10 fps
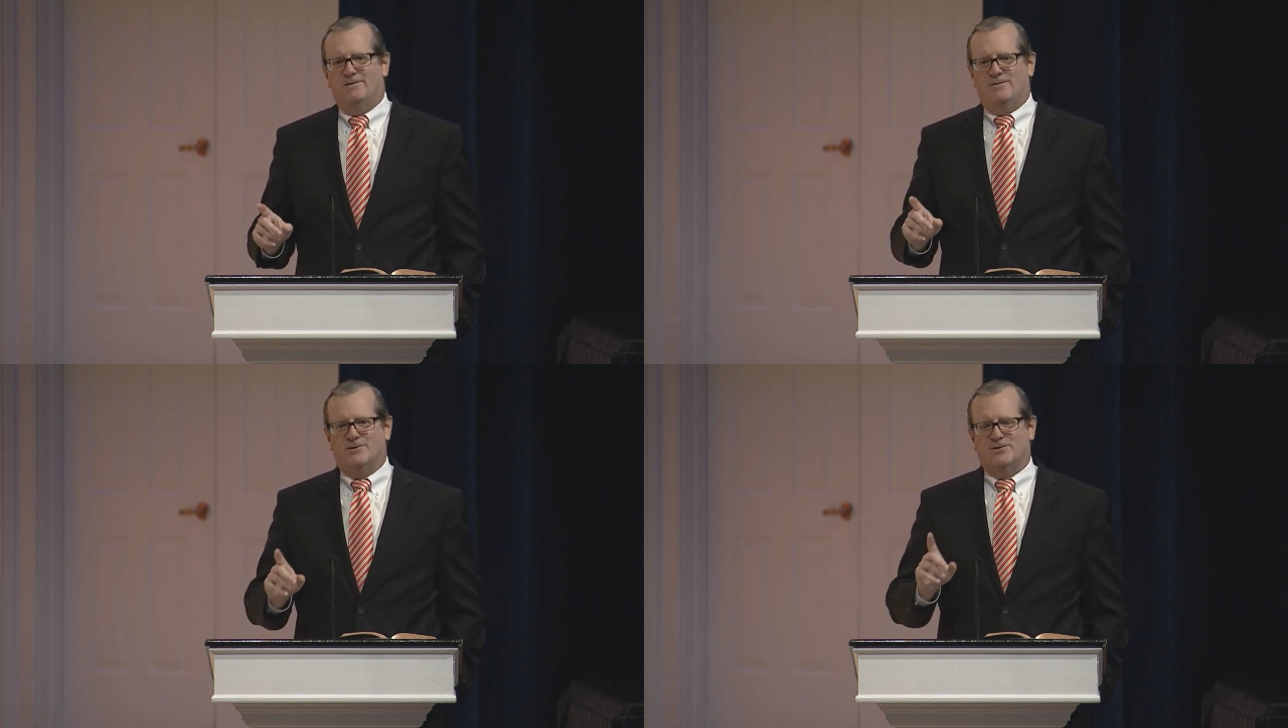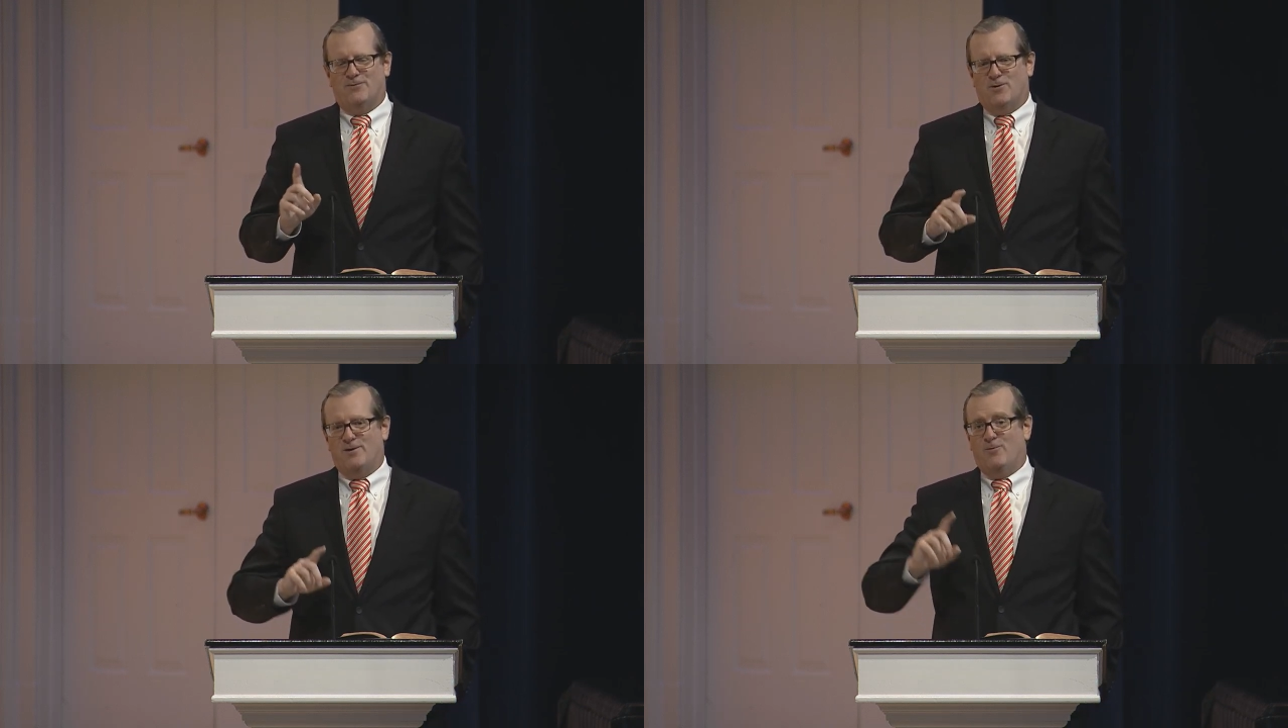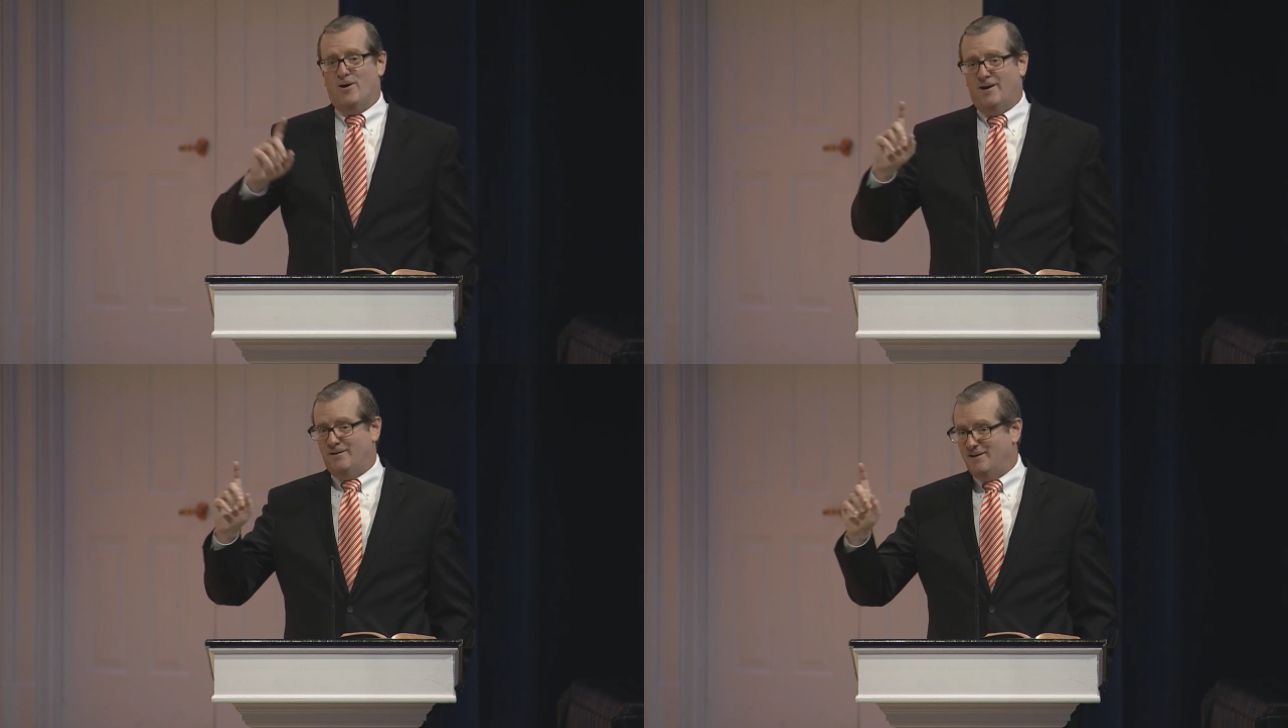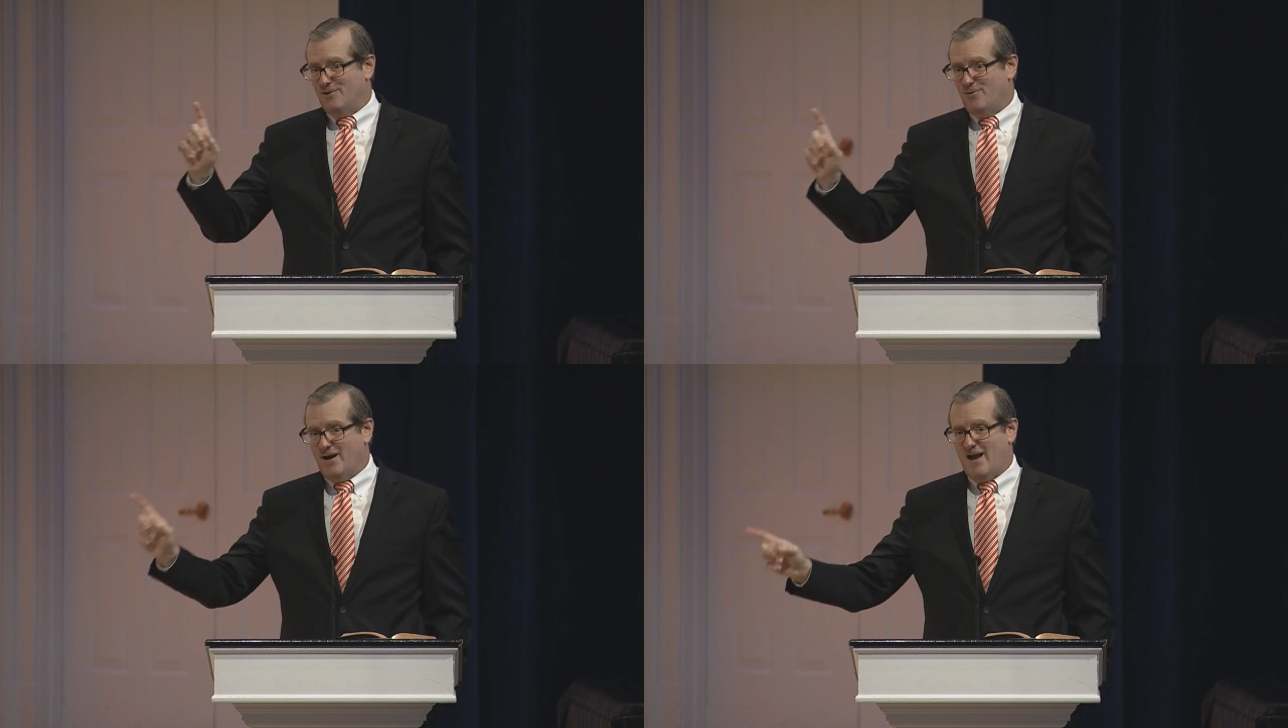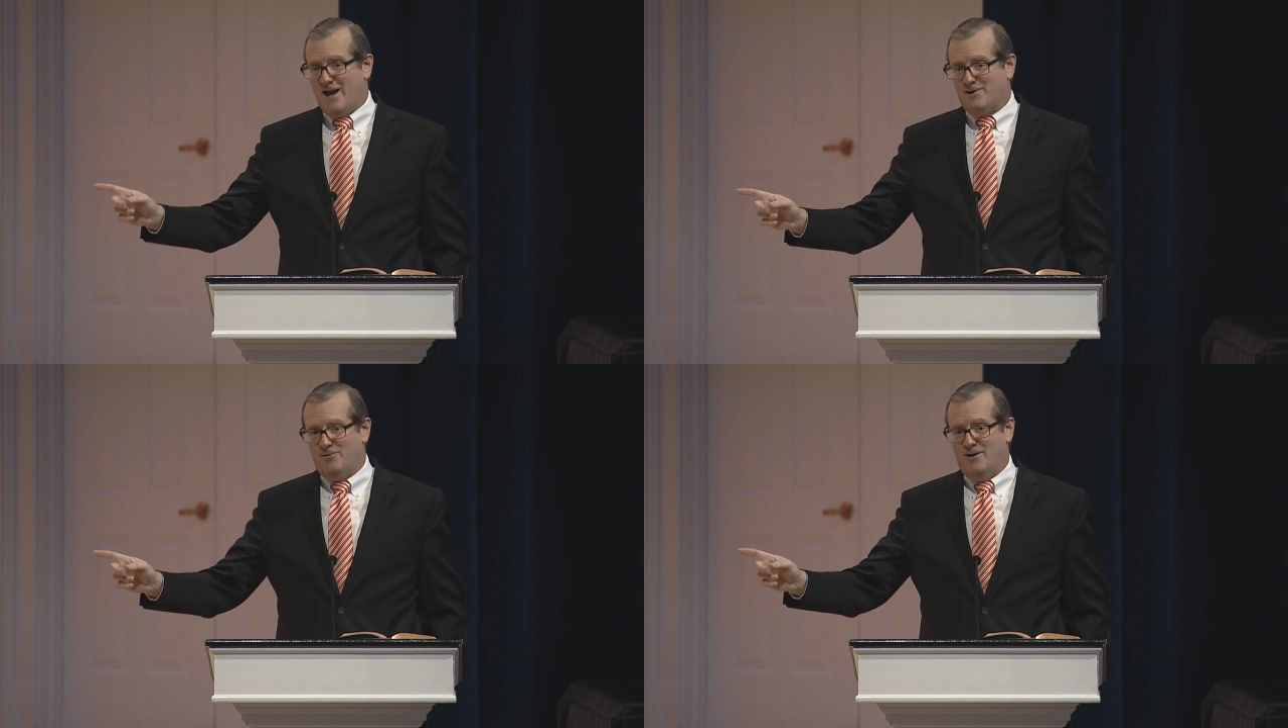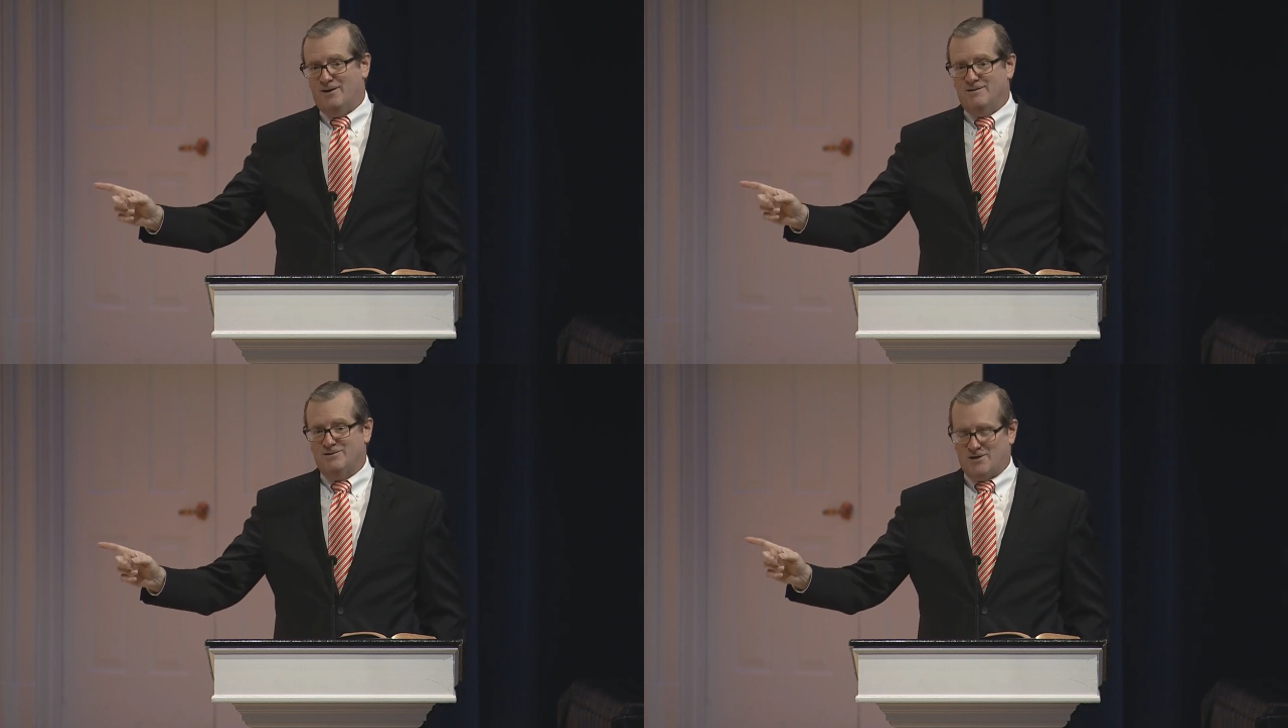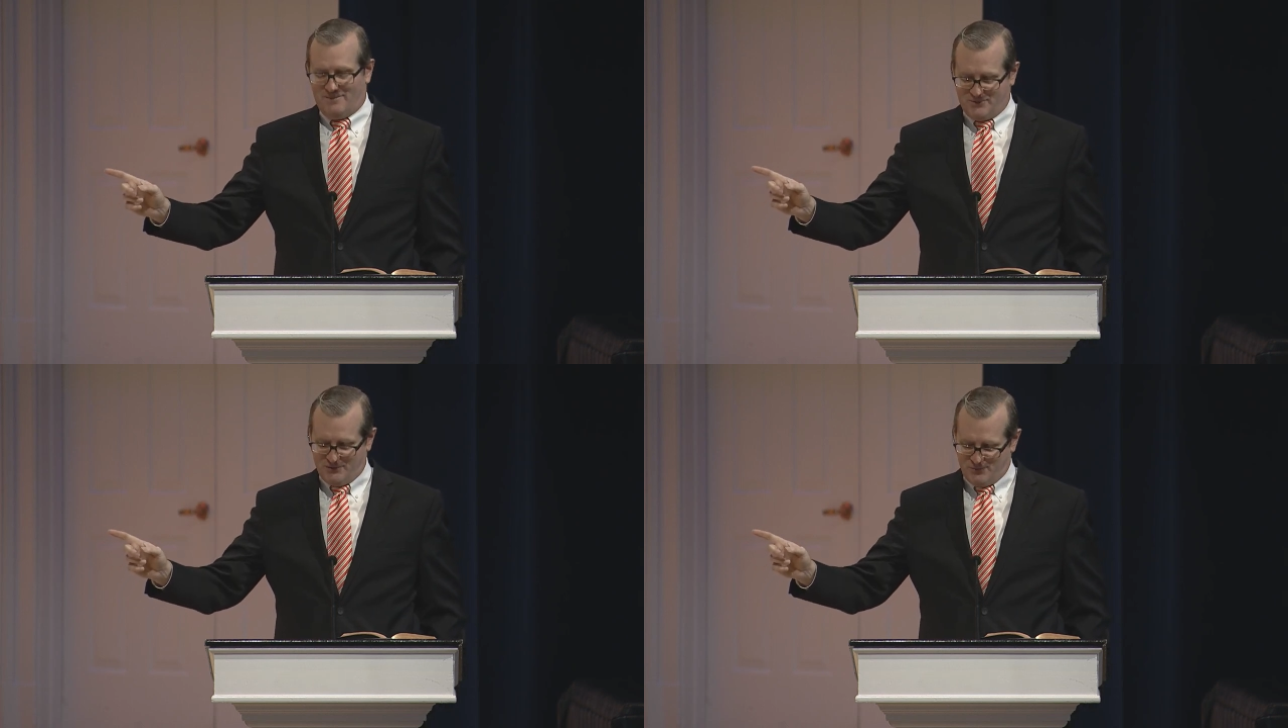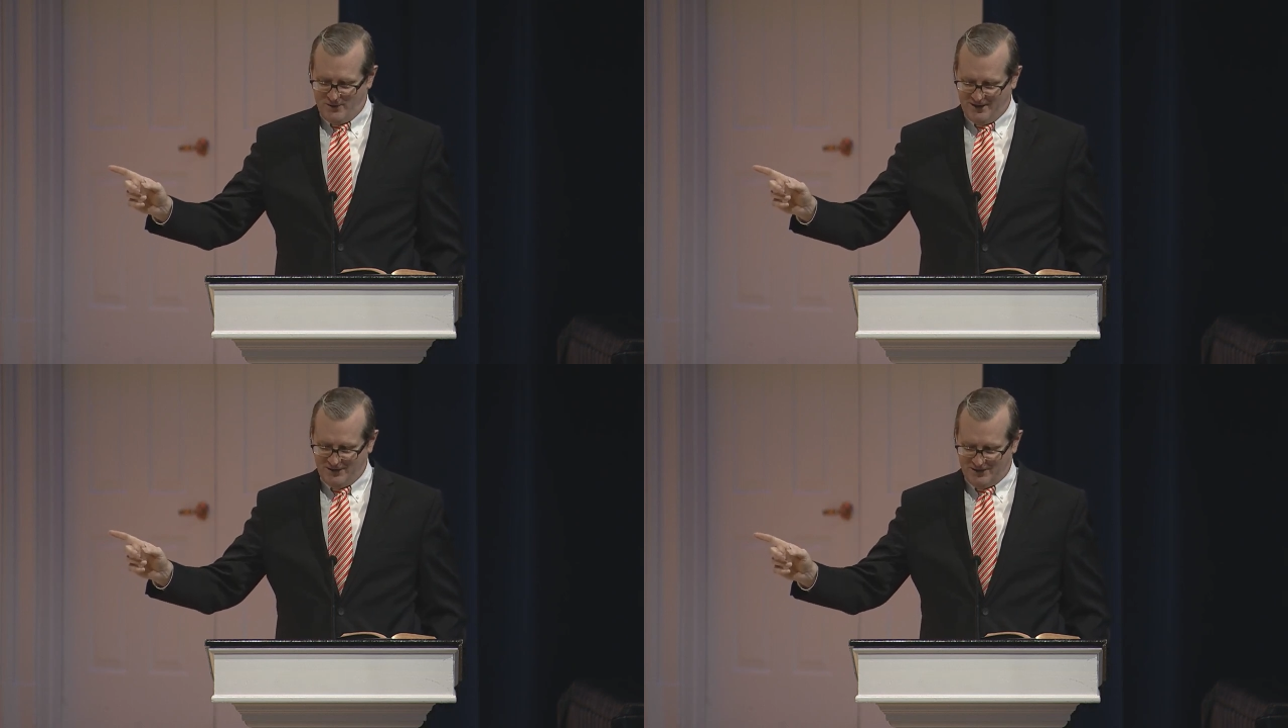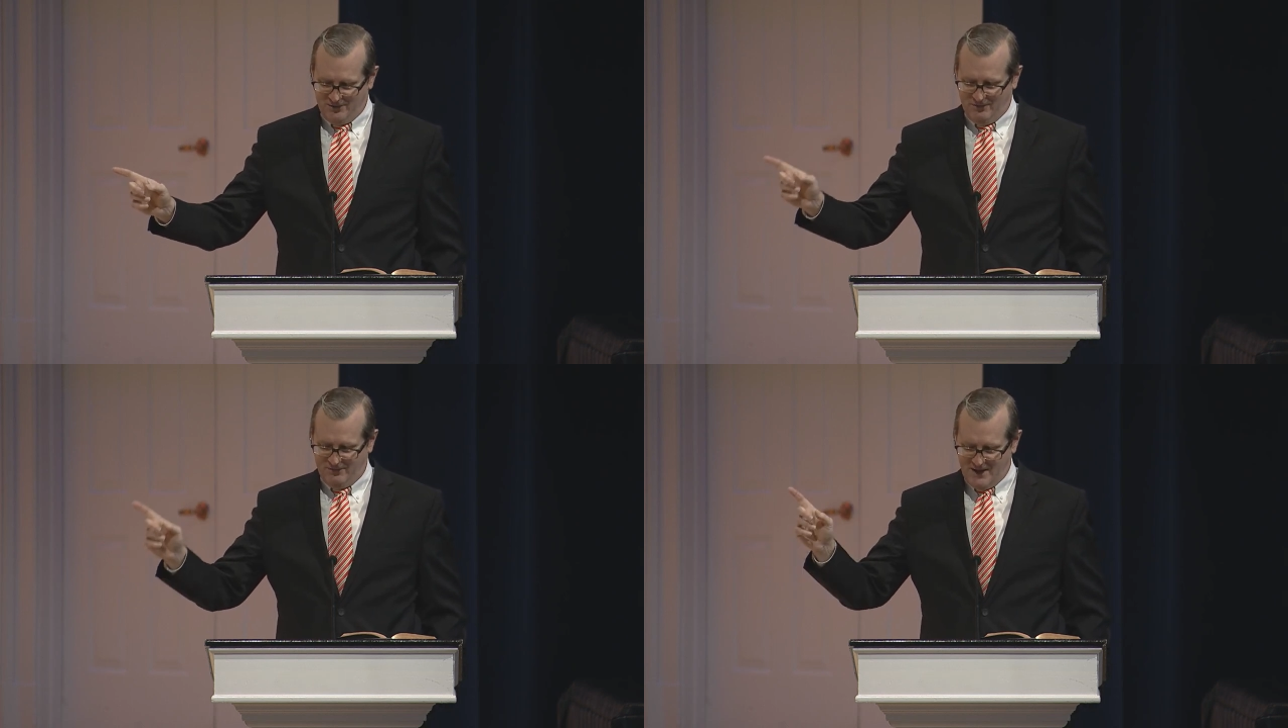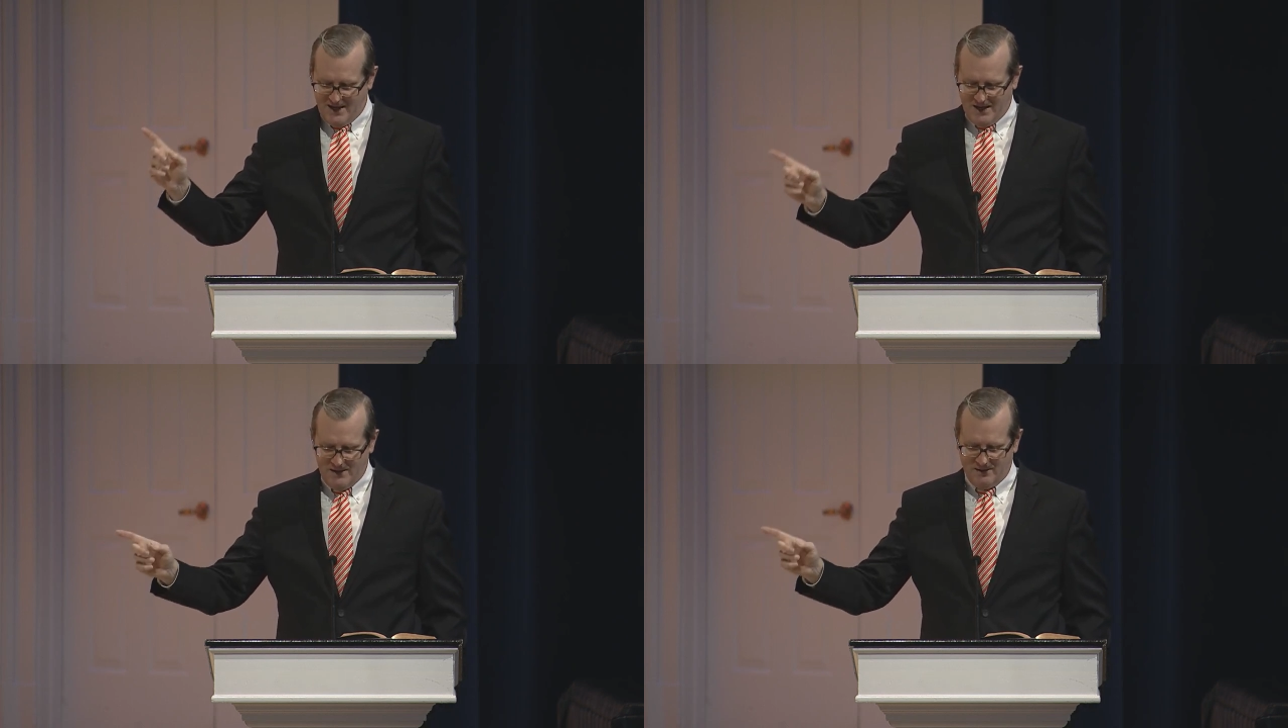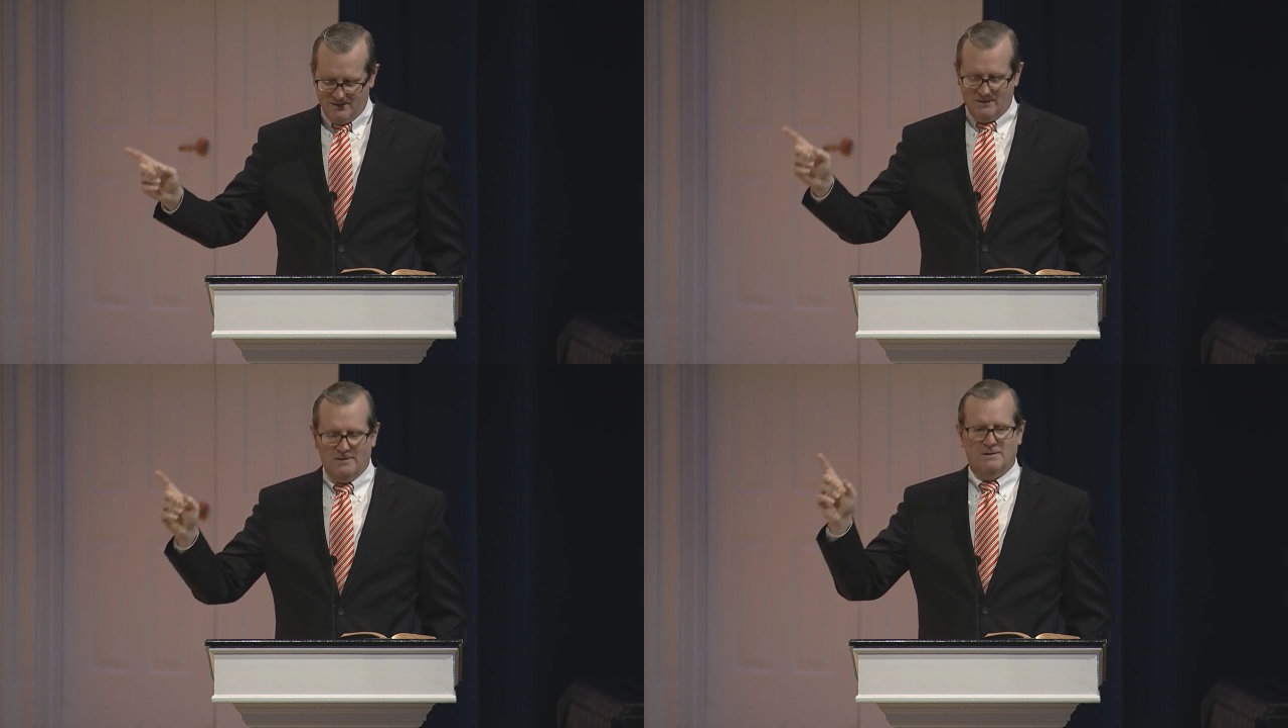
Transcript: verse 41, in a way echoing chapters 1 and 2. They